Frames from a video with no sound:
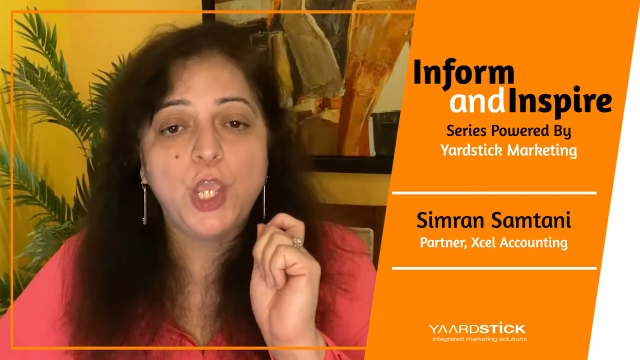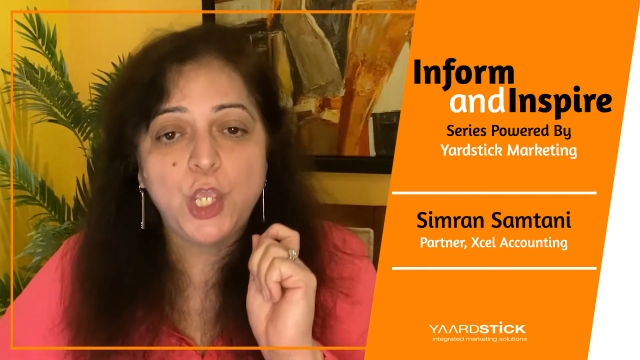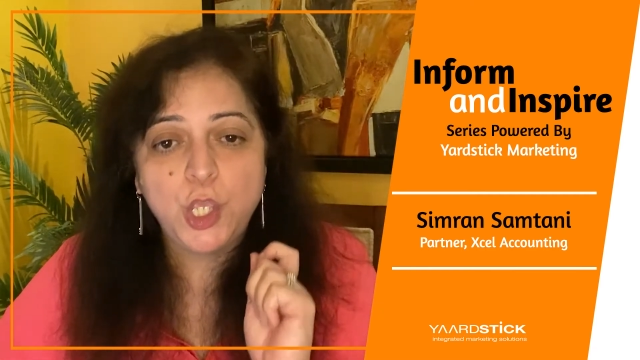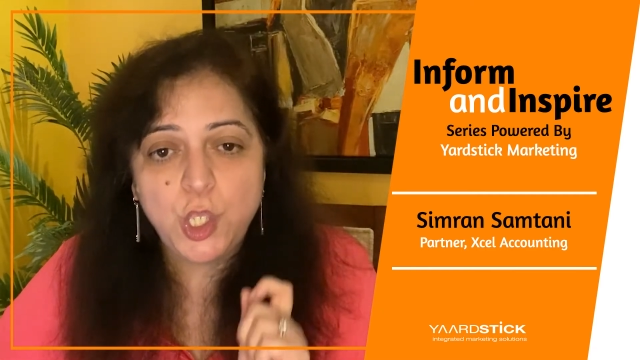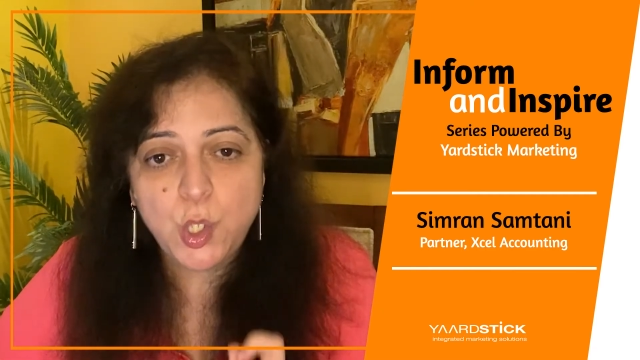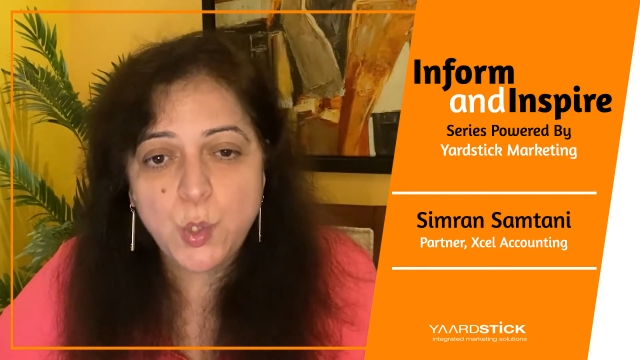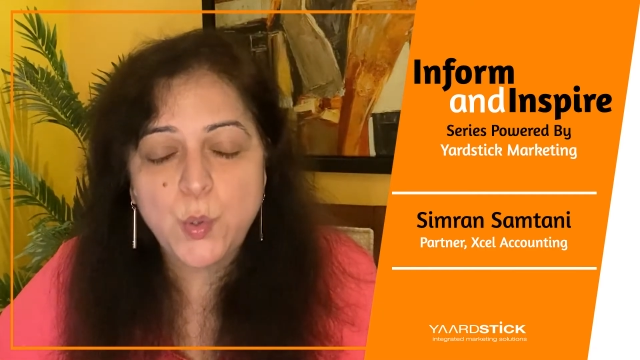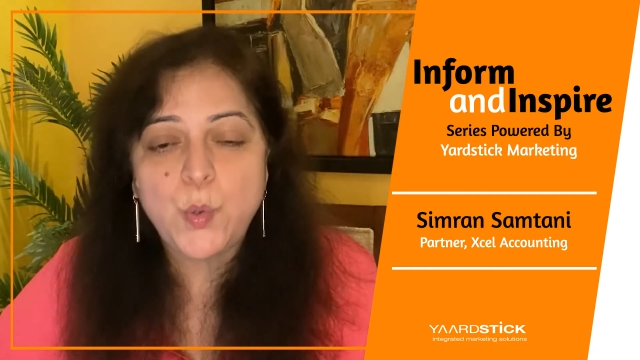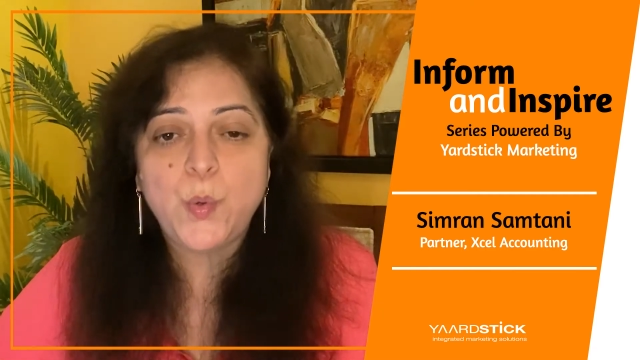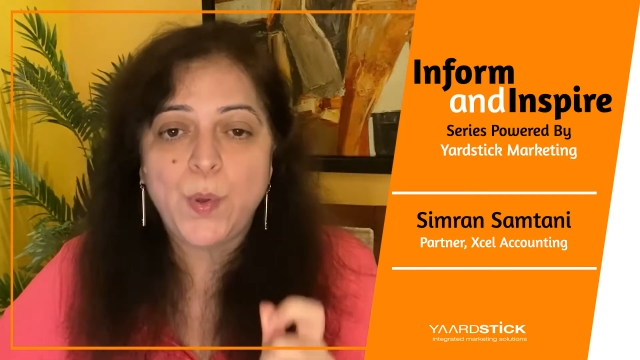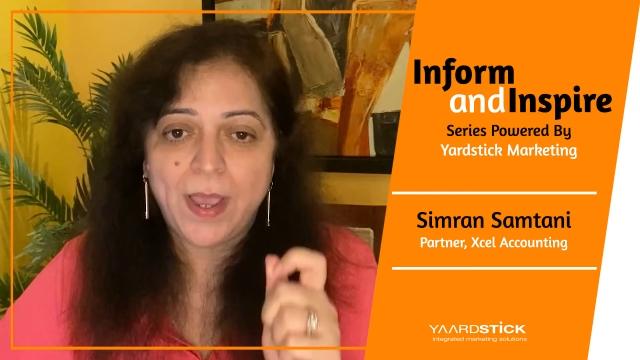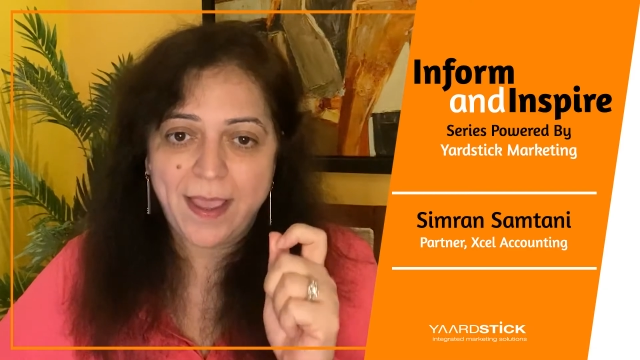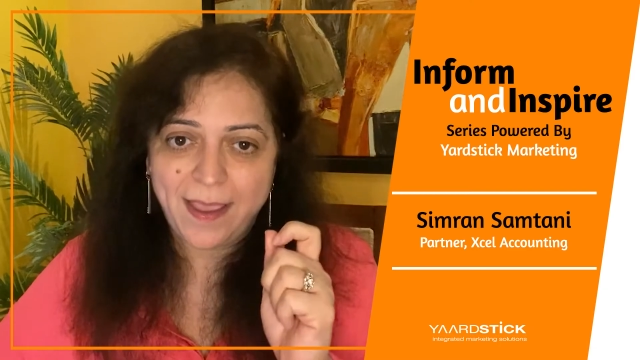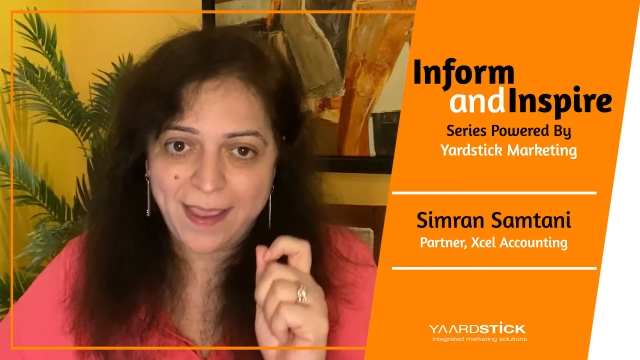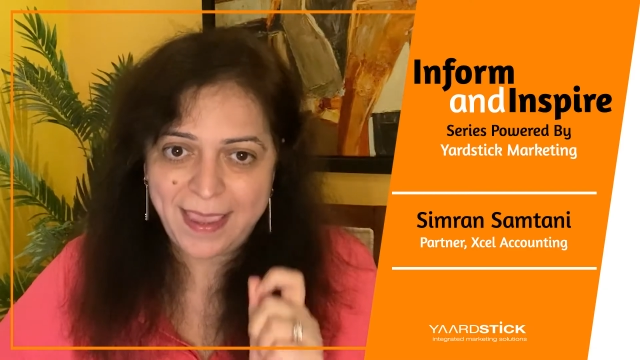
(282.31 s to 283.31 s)

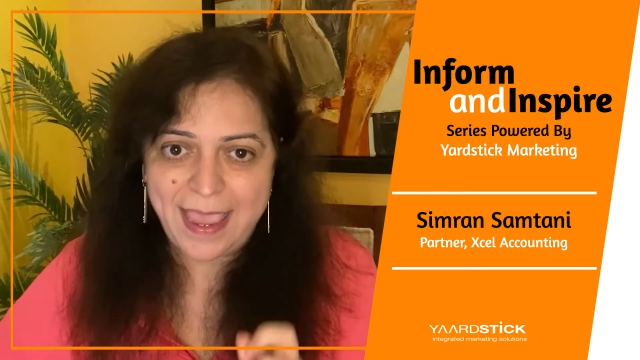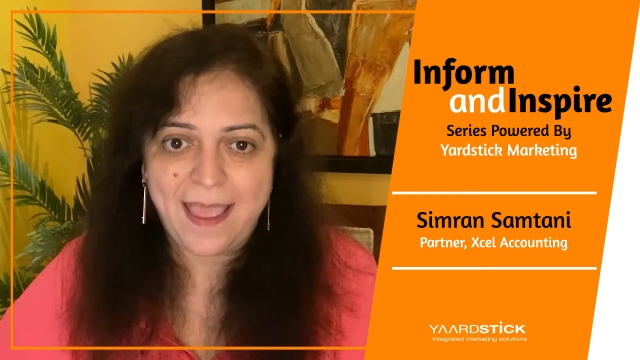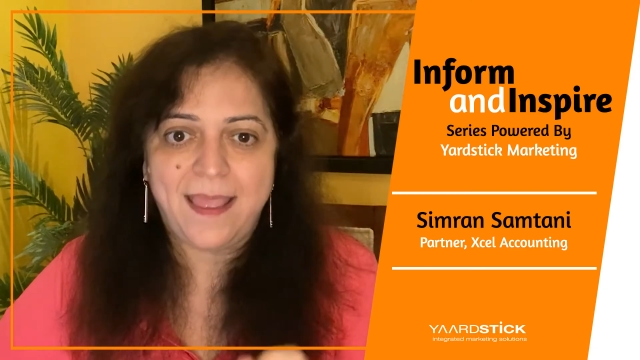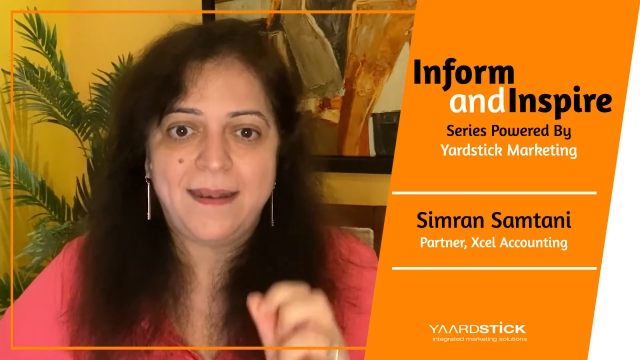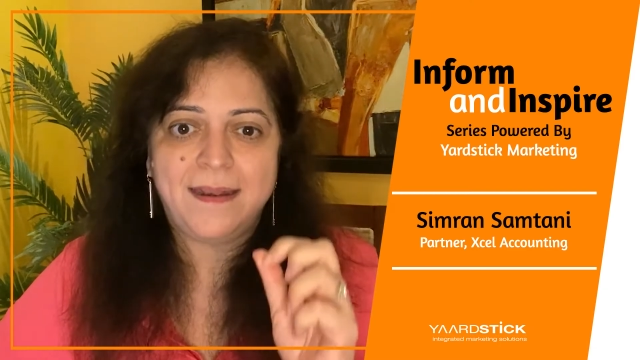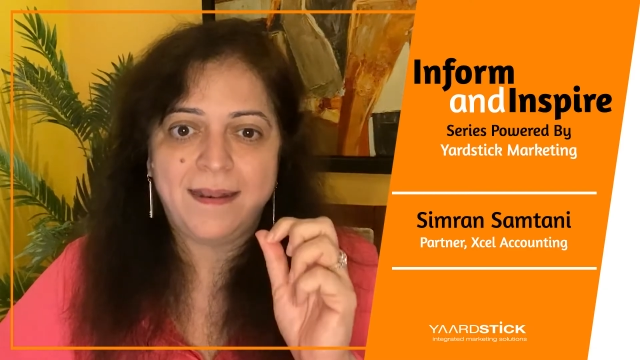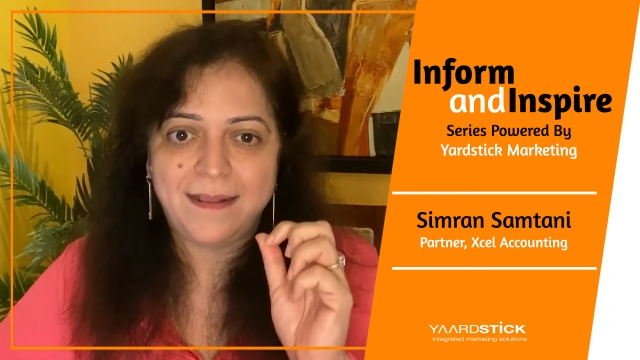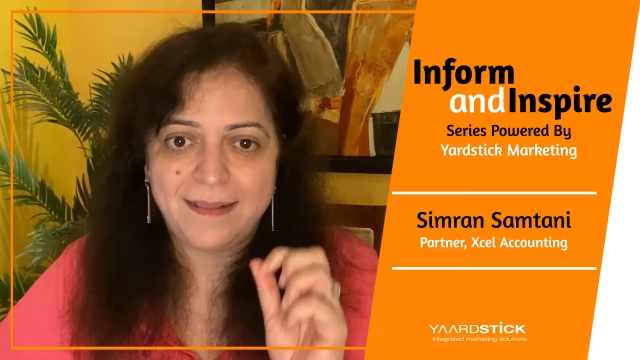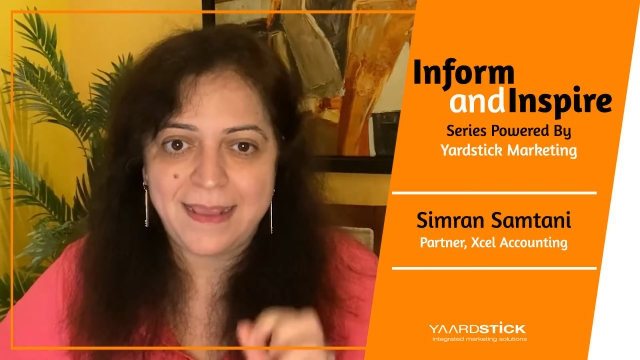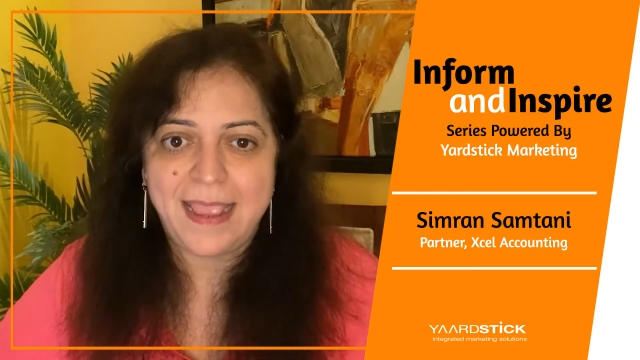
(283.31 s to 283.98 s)
you can